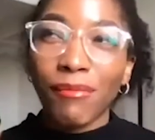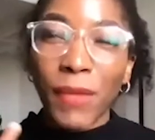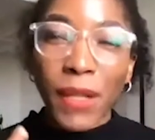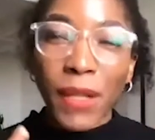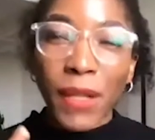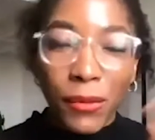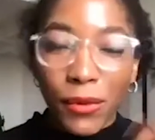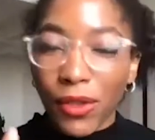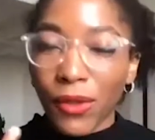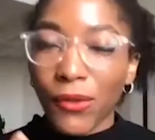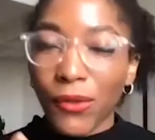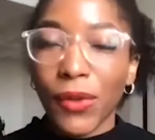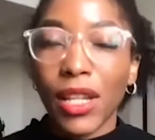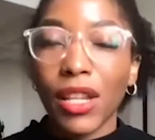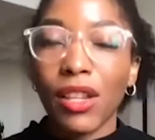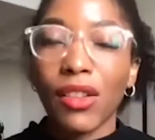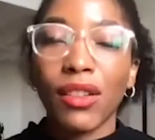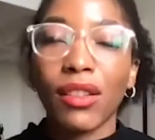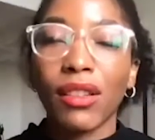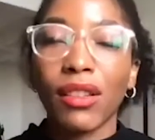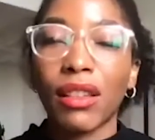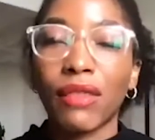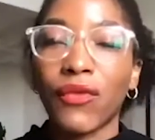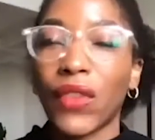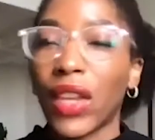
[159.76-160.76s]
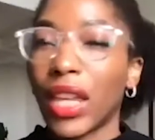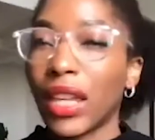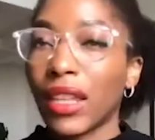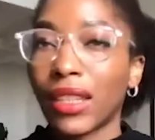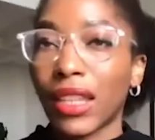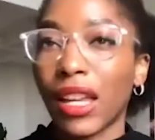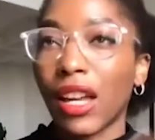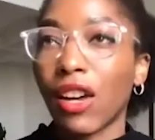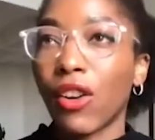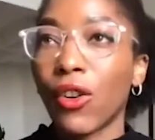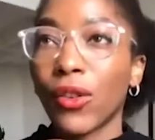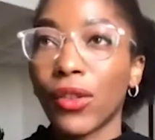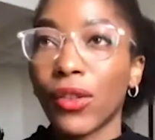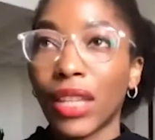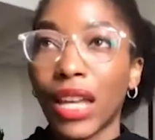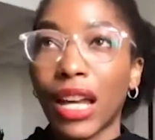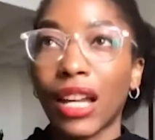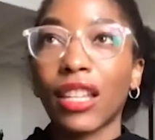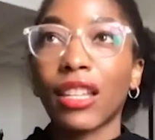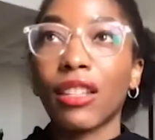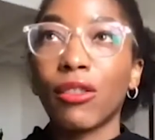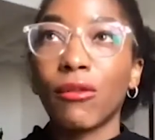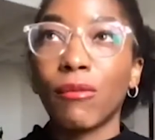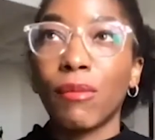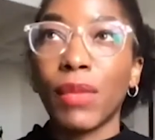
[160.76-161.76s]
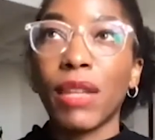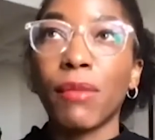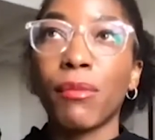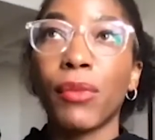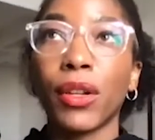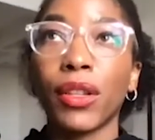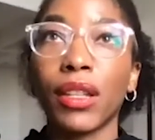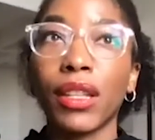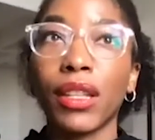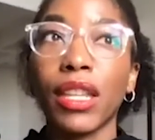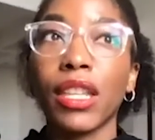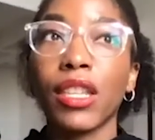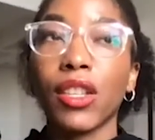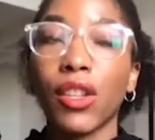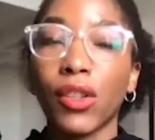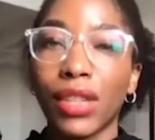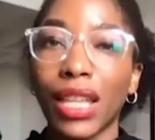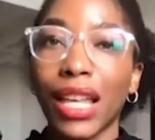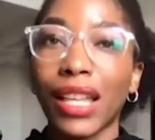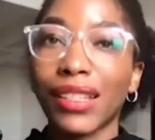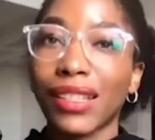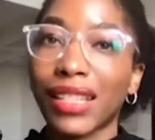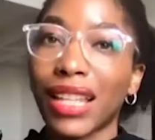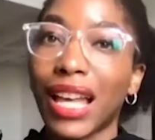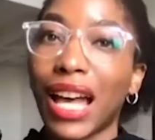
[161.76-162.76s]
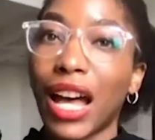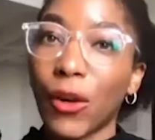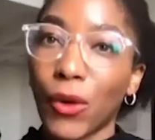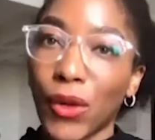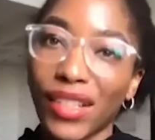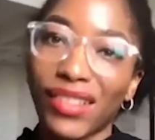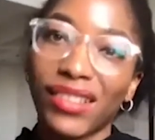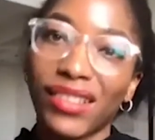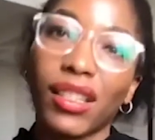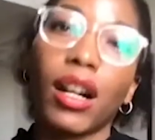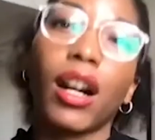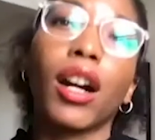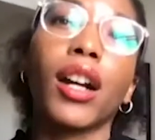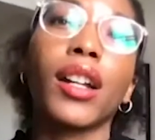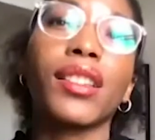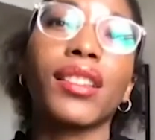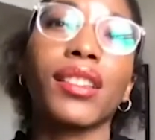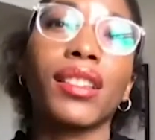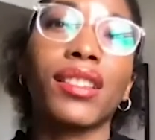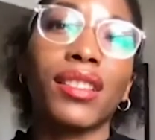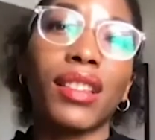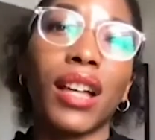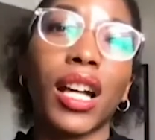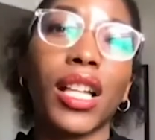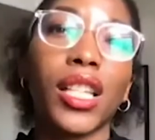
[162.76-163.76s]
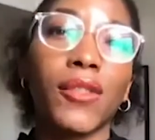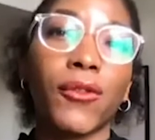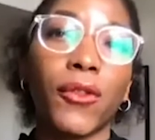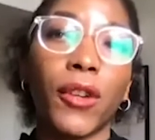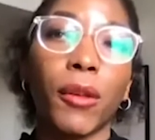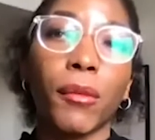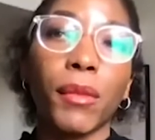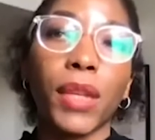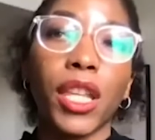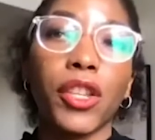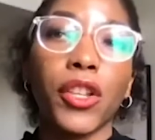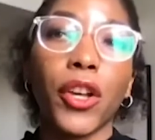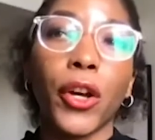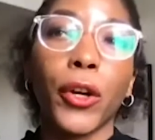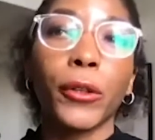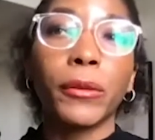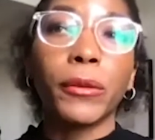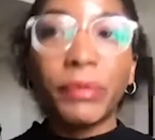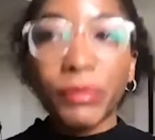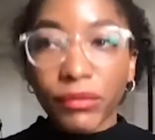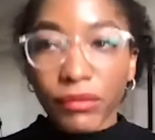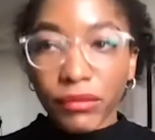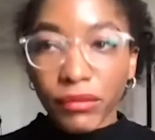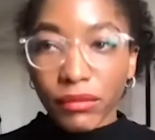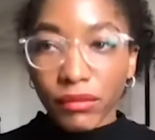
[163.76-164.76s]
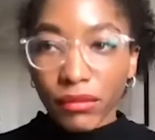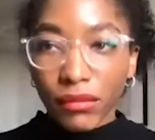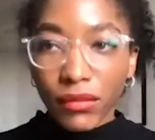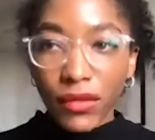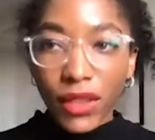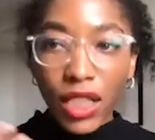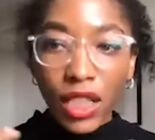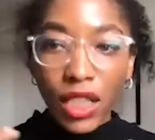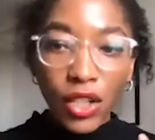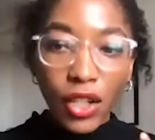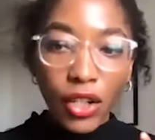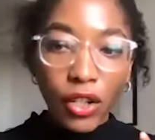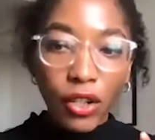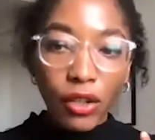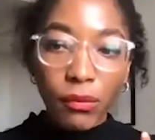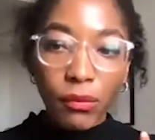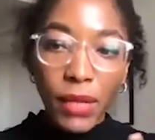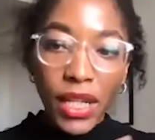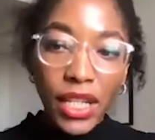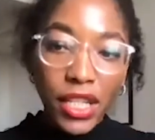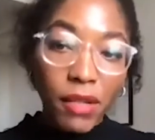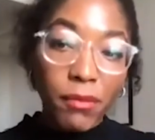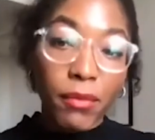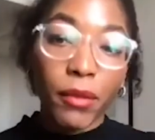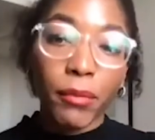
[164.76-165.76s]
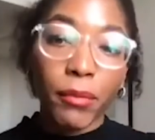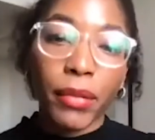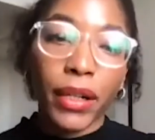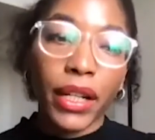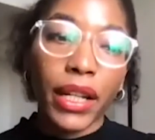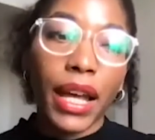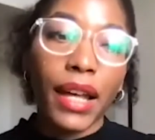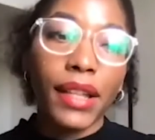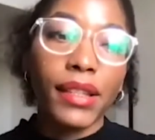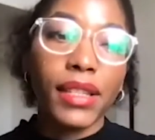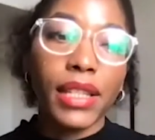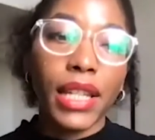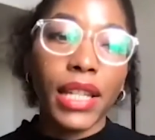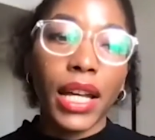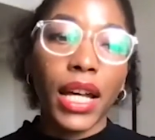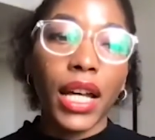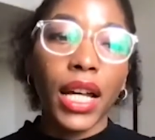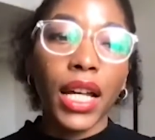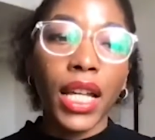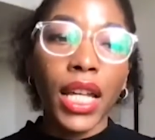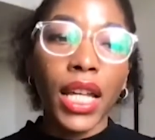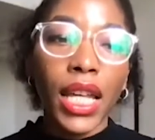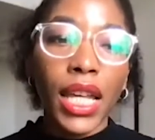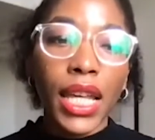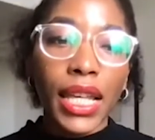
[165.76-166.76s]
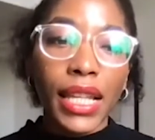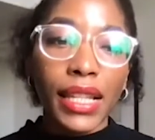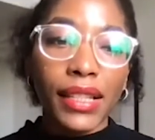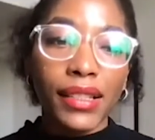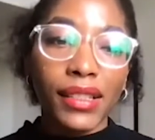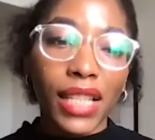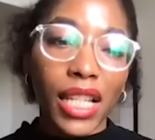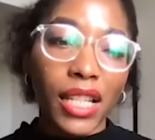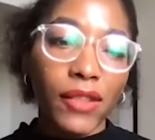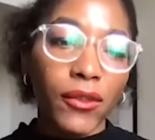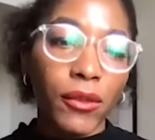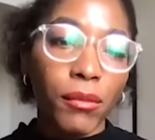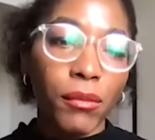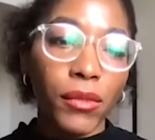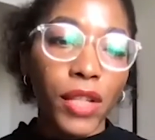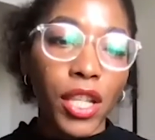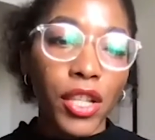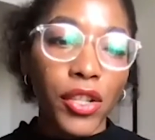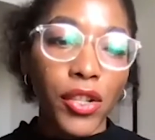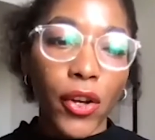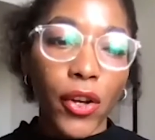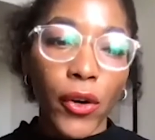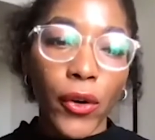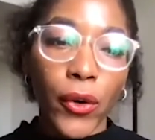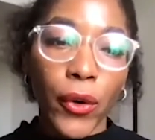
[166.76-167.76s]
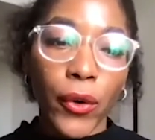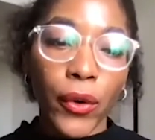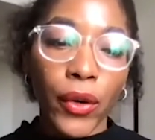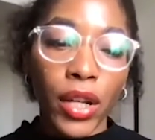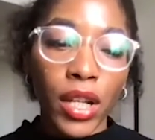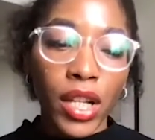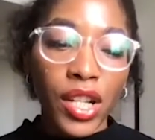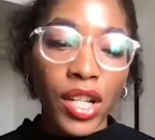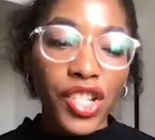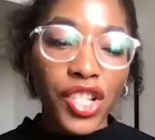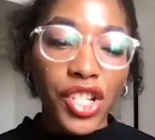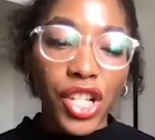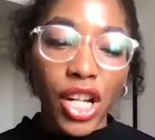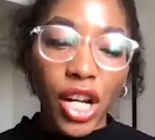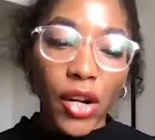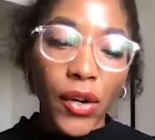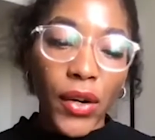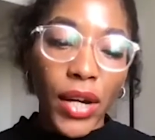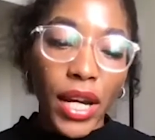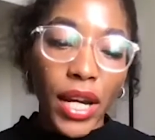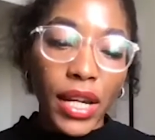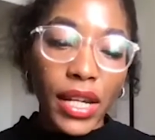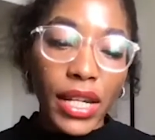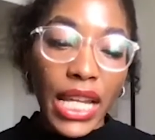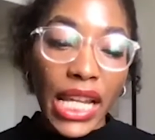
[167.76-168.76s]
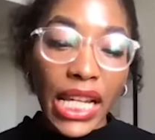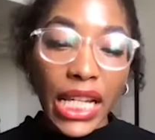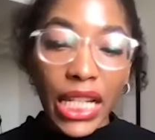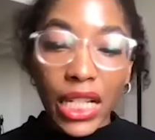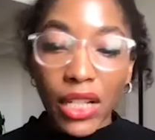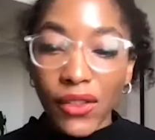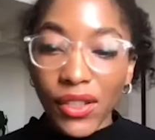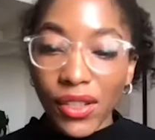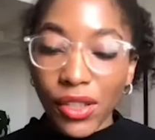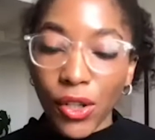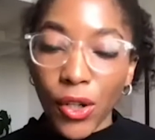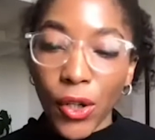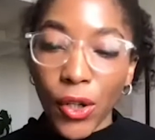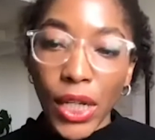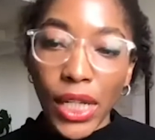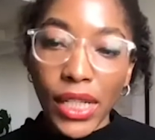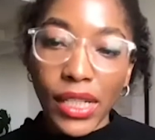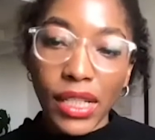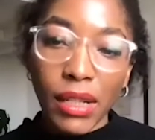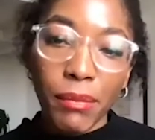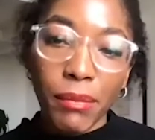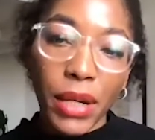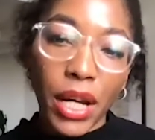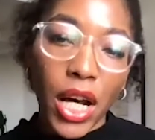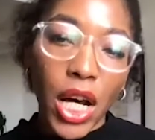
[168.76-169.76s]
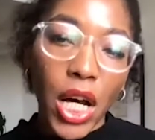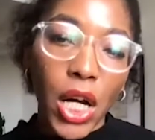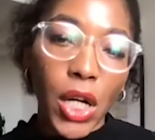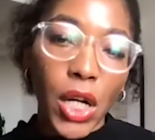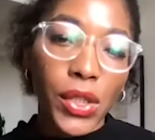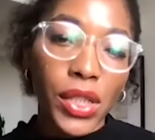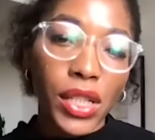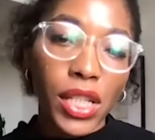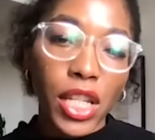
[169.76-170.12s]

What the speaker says: don't really think that, oh, that could be, but that's how it starts from media propaganda. It starts from sharing negative stories about